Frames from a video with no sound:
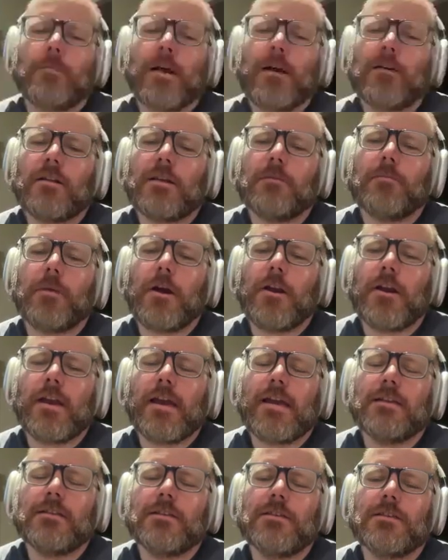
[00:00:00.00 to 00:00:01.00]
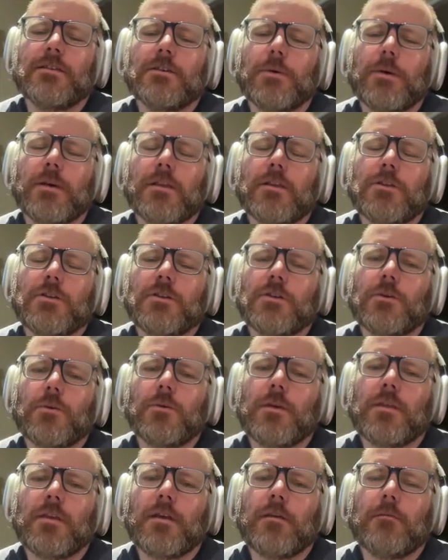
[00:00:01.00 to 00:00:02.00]
apparently Bonehead's doing the tour
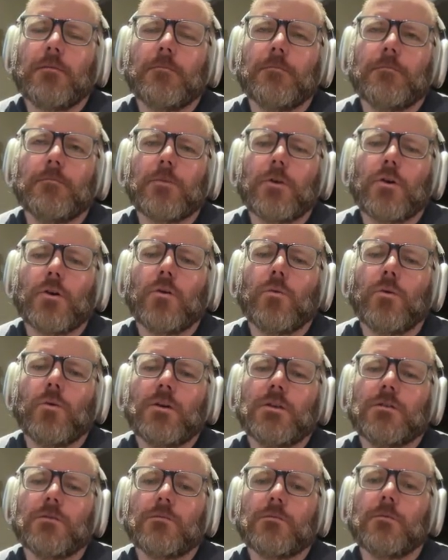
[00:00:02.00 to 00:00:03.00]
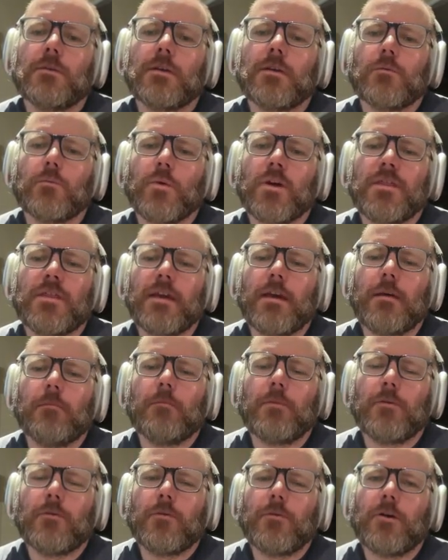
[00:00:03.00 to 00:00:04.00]
with him, who was with
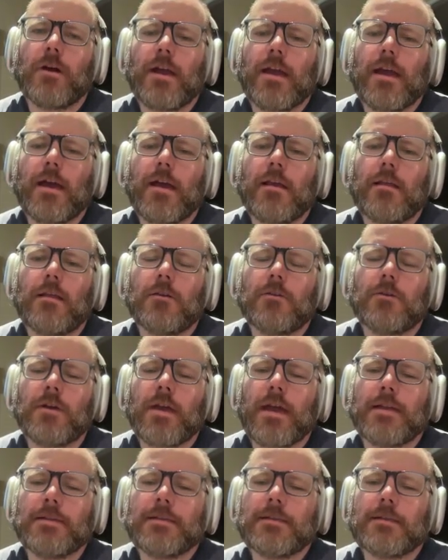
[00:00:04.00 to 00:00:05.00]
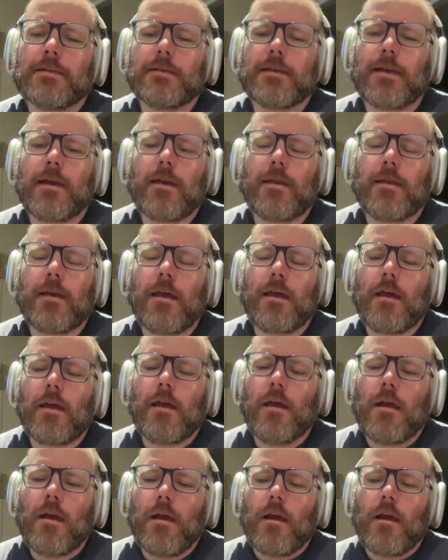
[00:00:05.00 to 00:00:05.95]
him before he had a little cancer scare there.